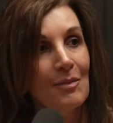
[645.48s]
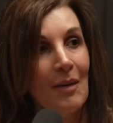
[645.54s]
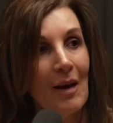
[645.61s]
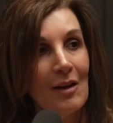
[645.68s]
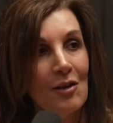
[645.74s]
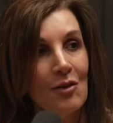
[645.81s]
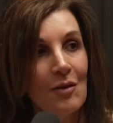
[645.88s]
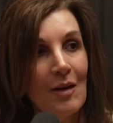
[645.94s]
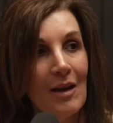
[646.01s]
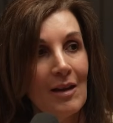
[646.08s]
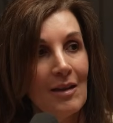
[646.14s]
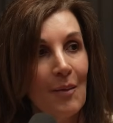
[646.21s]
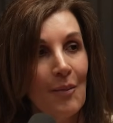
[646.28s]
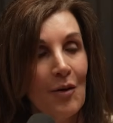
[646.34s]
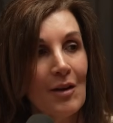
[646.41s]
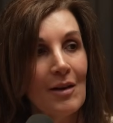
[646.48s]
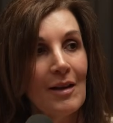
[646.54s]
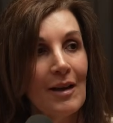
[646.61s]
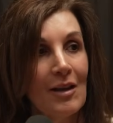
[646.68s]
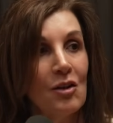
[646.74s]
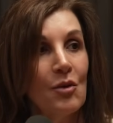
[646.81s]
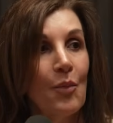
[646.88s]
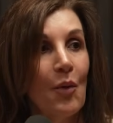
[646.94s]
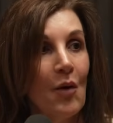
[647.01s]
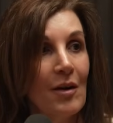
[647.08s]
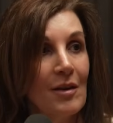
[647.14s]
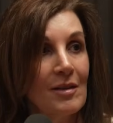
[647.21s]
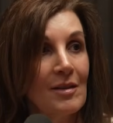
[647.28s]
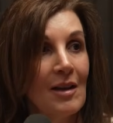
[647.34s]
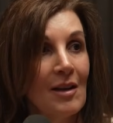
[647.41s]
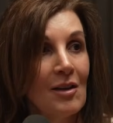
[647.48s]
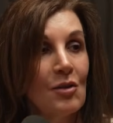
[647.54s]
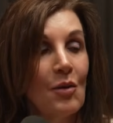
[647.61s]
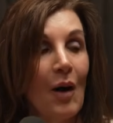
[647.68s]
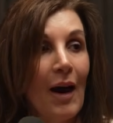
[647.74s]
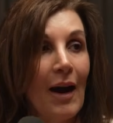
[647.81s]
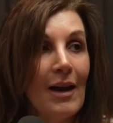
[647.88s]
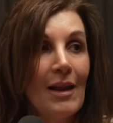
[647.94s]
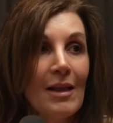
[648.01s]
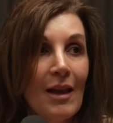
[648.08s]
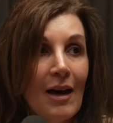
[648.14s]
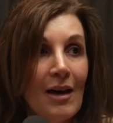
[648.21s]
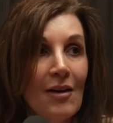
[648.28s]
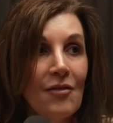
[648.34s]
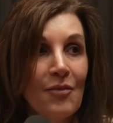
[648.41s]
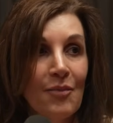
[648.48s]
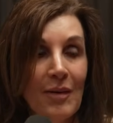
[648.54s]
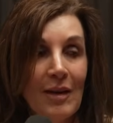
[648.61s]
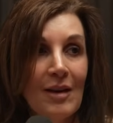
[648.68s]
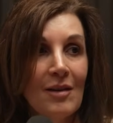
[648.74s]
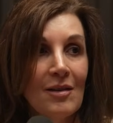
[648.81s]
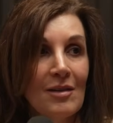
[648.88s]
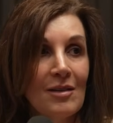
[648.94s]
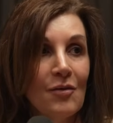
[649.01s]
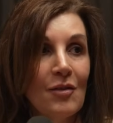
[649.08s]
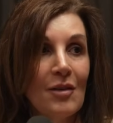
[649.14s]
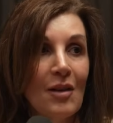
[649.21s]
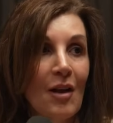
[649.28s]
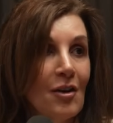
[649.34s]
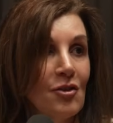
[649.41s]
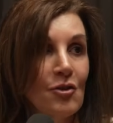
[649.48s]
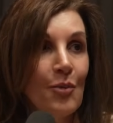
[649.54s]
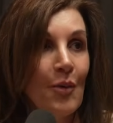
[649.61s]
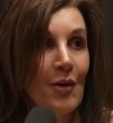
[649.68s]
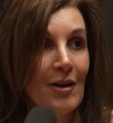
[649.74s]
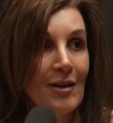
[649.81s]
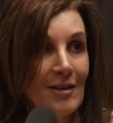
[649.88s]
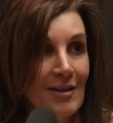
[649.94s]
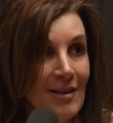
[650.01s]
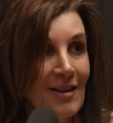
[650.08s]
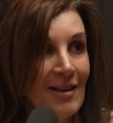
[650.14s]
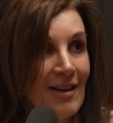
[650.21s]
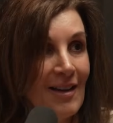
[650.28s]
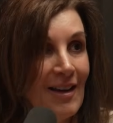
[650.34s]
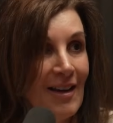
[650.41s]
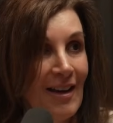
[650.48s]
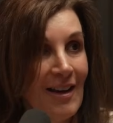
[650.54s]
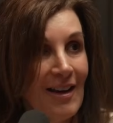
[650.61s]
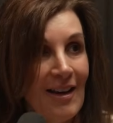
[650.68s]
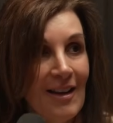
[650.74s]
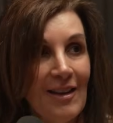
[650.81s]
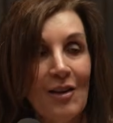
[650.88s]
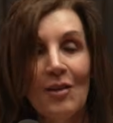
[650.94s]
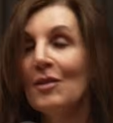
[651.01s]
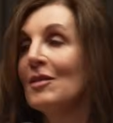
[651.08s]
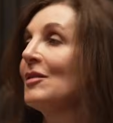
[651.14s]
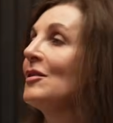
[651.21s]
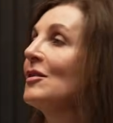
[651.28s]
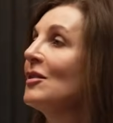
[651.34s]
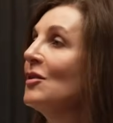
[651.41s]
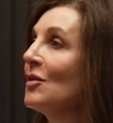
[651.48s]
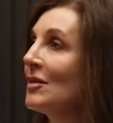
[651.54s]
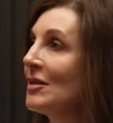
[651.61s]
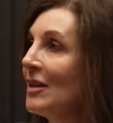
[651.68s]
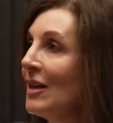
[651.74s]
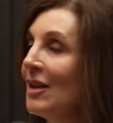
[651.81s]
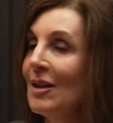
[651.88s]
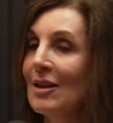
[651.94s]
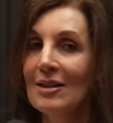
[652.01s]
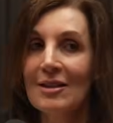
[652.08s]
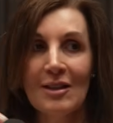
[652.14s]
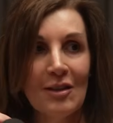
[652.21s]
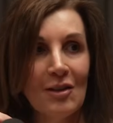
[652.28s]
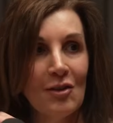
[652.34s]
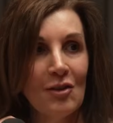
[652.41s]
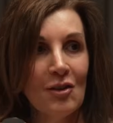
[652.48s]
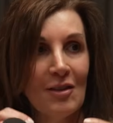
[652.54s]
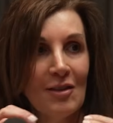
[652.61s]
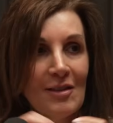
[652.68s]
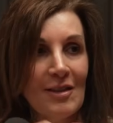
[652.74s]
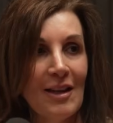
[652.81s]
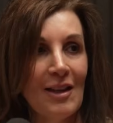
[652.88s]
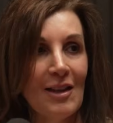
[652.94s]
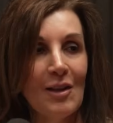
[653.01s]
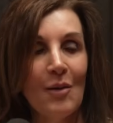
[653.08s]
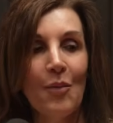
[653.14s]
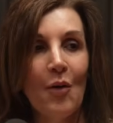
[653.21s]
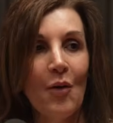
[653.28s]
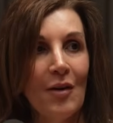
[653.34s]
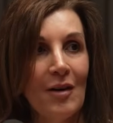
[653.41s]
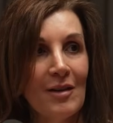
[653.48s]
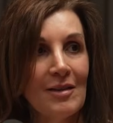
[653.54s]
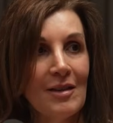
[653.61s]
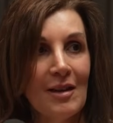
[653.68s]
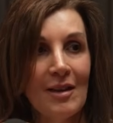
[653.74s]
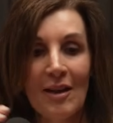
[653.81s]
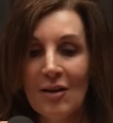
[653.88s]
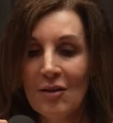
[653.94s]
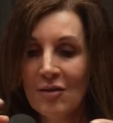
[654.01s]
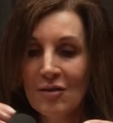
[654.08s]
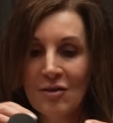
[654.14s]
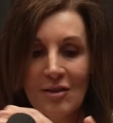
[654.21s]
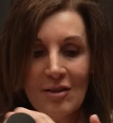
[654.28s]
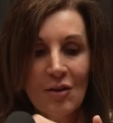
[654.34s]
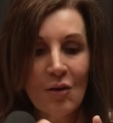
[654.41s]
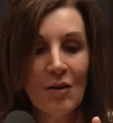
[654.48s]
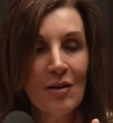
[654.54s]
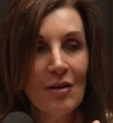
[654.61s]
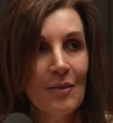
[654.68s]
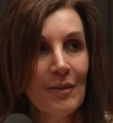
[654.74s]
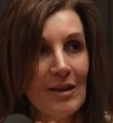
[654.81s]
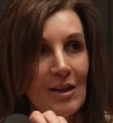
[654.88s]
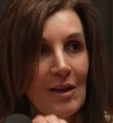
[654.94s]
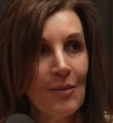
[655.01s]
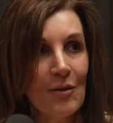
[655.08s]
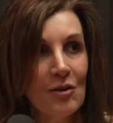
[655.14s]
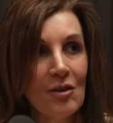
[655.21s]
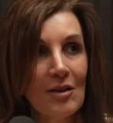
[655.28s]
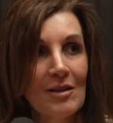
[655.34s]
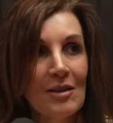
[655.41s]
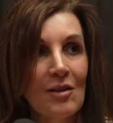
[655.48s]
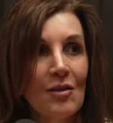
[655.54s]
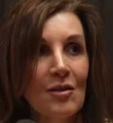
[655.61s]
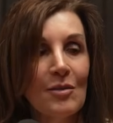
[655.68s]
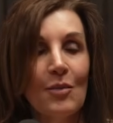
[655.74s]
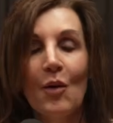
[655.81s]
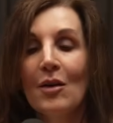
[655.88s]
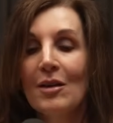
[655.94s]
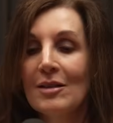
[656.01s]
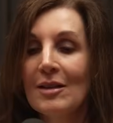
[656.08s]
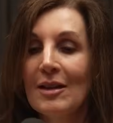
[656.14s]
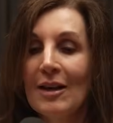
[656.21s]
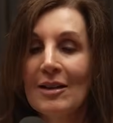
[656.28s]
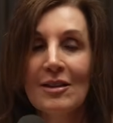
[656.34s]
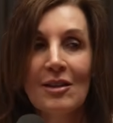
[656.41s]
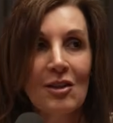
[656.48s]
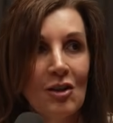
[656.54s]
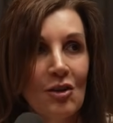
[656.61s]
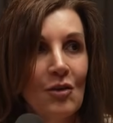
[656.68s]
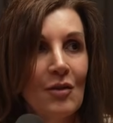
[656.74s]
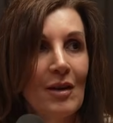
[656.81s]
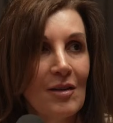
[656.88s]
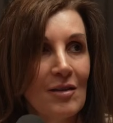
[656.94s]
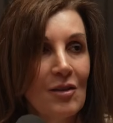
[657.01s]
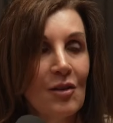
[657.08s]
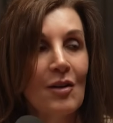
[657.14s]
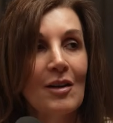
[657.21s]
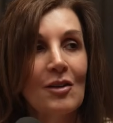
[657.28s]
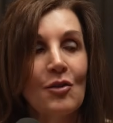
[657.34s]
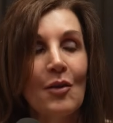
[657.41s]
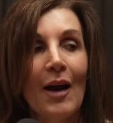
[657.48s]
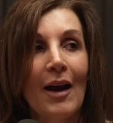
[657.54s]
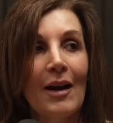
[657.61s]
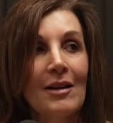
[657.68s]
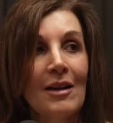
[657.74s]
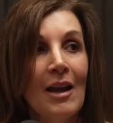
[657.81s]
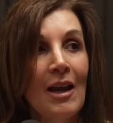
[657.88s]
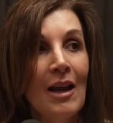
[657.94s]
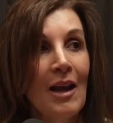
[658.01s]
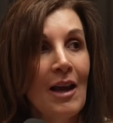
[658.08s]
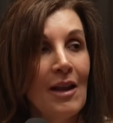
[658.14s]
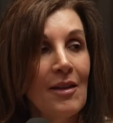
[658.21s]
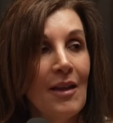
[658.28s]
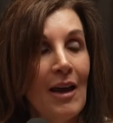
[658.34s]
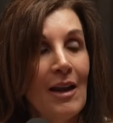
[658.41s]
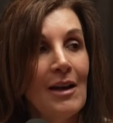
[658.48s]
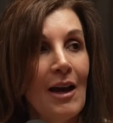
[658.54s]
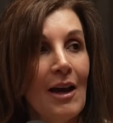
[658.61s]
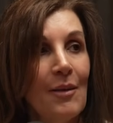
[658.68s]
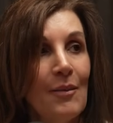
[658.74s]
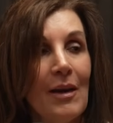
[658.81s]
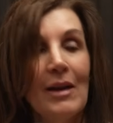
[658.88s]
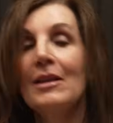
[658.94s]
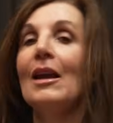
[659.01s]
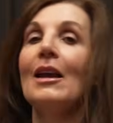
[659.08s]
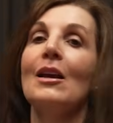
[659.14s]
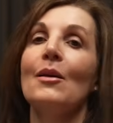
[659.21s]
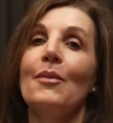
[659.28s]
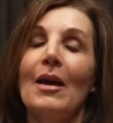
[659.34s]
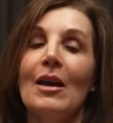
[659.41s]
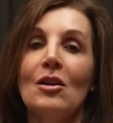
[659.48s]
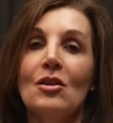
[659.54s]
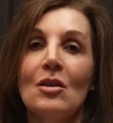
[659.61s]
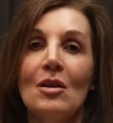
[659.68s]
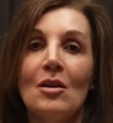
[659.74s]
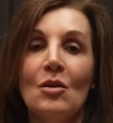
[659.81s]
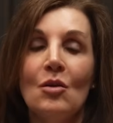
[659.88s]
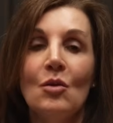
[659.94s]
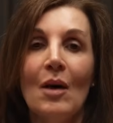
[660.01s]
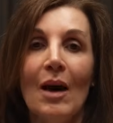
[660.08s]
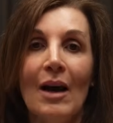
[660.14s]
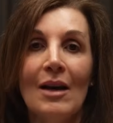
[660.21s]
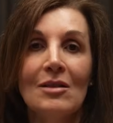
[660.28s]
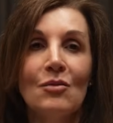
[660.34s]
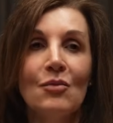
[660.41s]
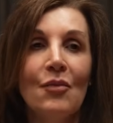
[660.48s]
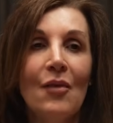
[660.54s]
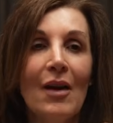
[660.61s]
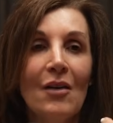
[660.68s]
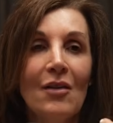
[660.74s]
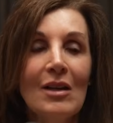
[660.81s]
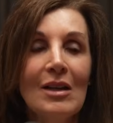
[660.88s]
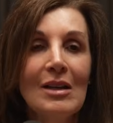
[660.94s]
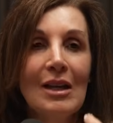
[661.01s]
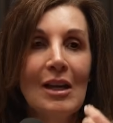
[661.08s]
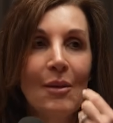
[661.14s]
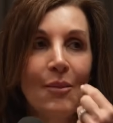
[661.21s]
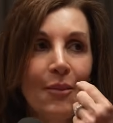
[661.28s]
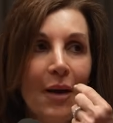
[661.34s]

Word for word: penetrate and they percolate into pores. So I love peels for large pores. And they'll, you'll see the solution sit in the pores and they'll just go a little bit deeper just in those pores. And as the tissue heals, they'll contract. Then I may take a patient who has very deep